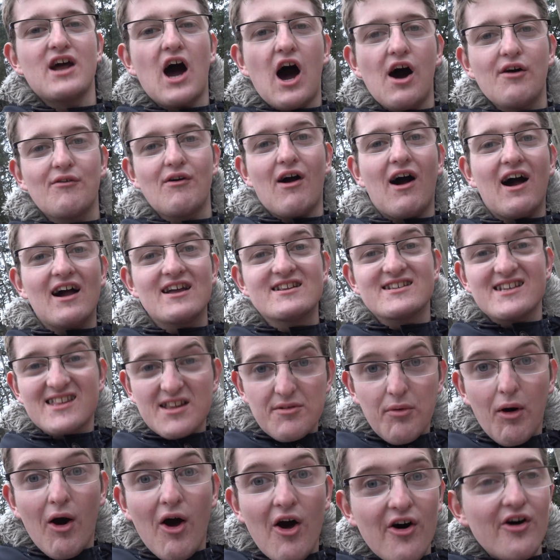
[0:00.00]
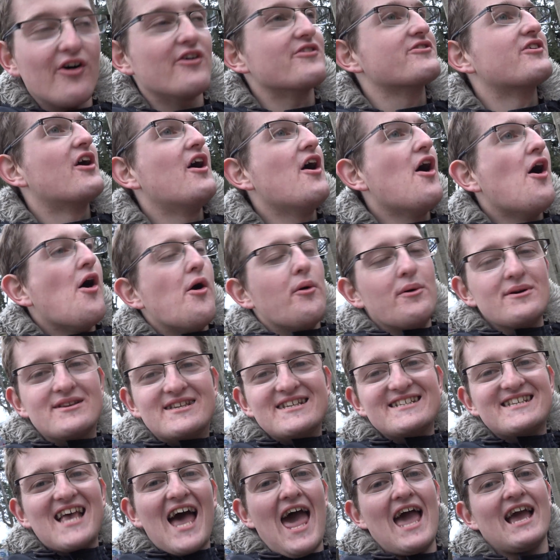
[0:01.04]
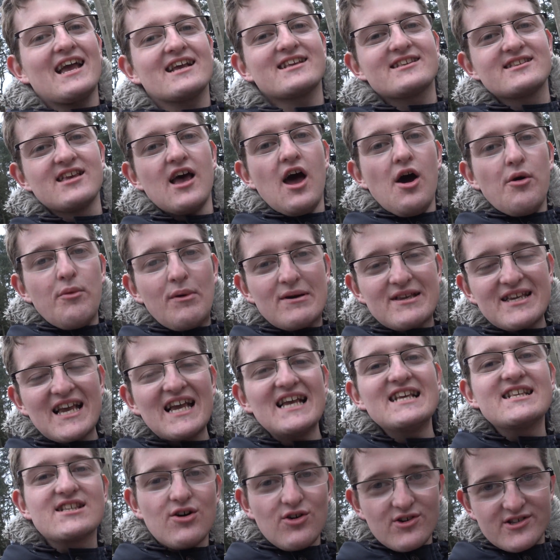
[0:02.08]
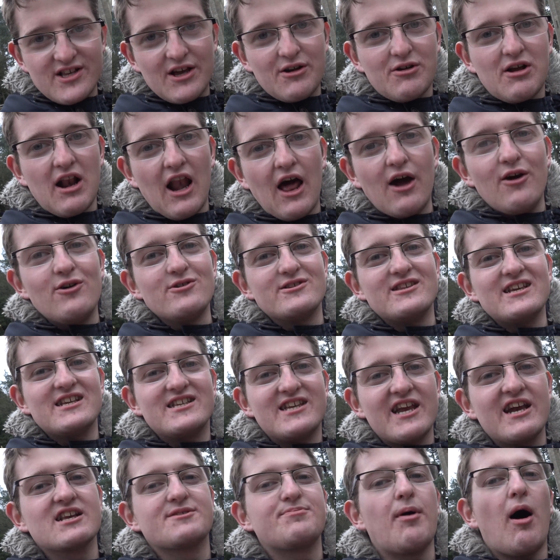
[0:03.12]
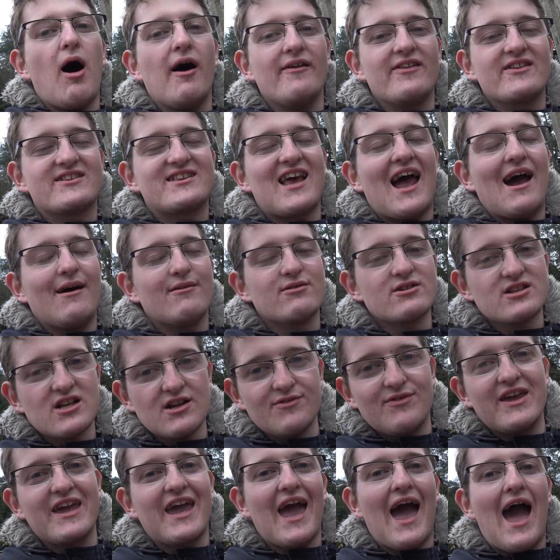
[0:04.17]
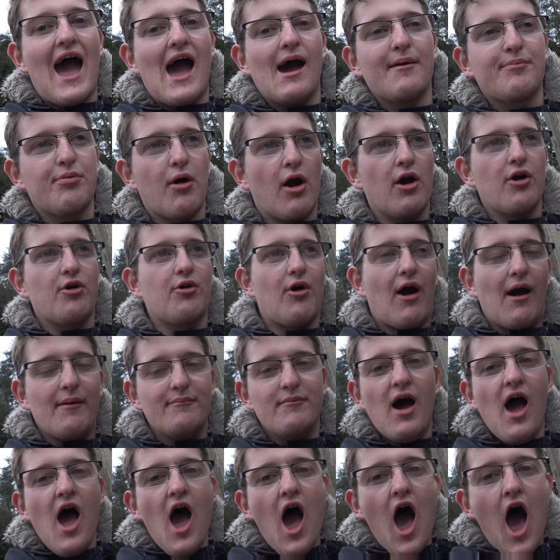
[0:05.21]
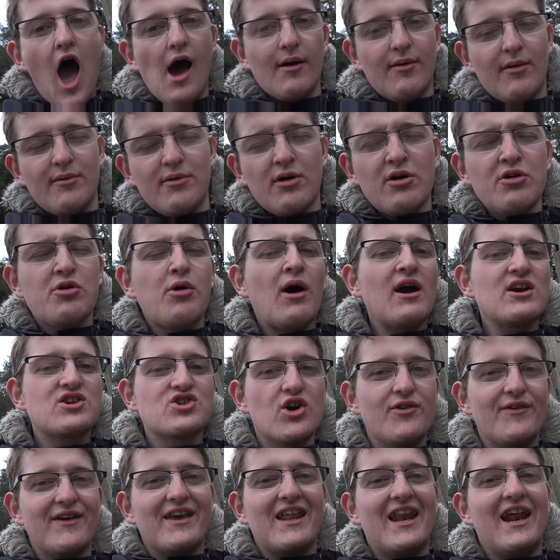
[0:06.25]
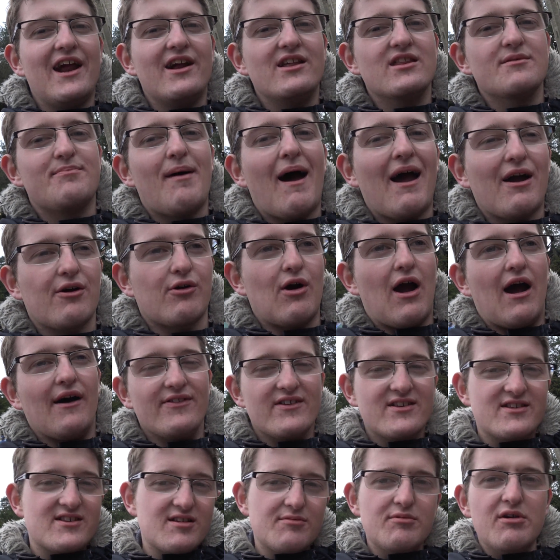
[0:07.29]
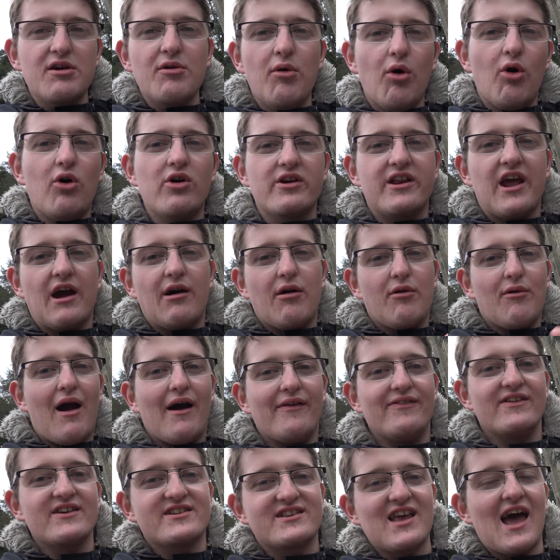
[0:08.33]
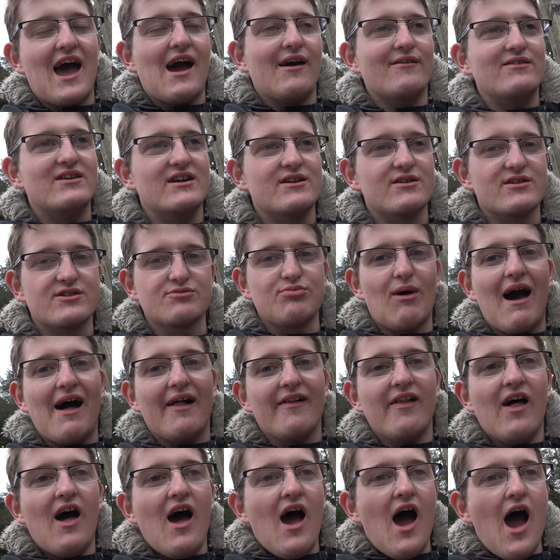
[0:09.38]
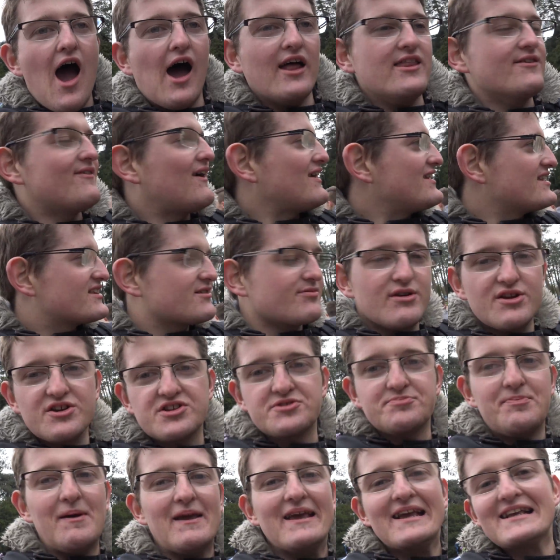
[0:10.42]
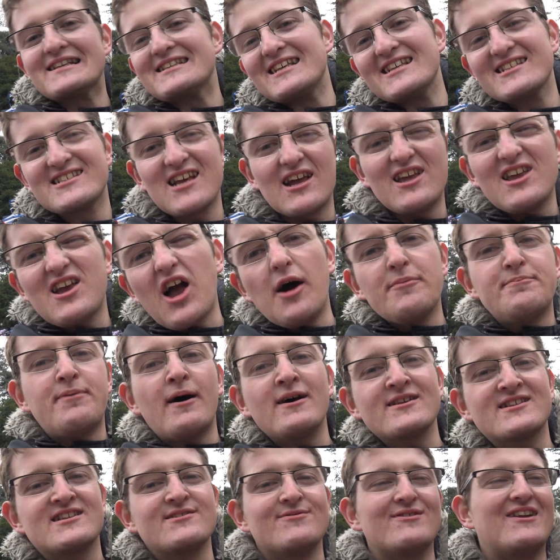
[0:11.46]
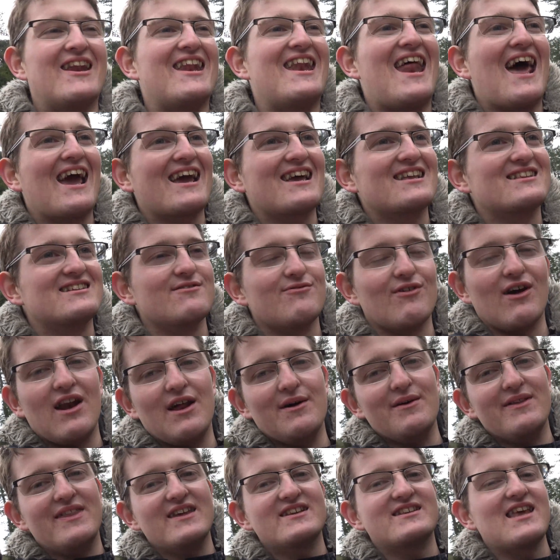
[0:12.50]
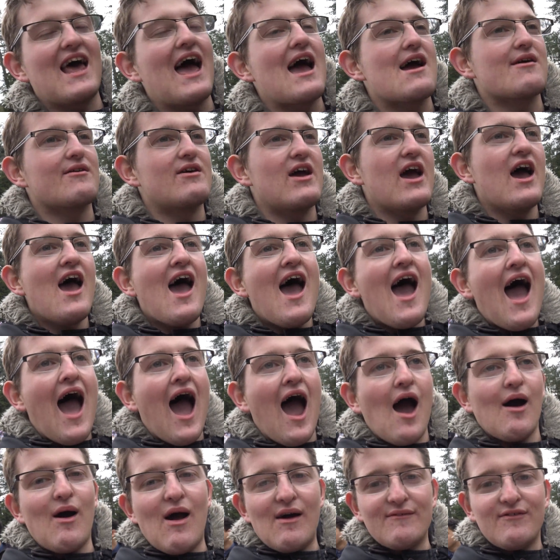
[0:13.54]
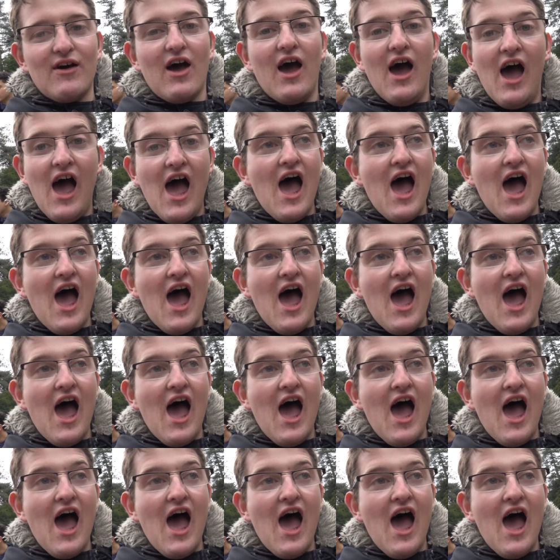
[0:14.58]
dark rides in the world, which is Hex, which is also closed this year as part of the Towers Loving Care programme. I'm not quite sure if you can hear in the background, there's some new audio around this area as well. They've added some new speakers in, so you got a positive and a negative really with this area. However,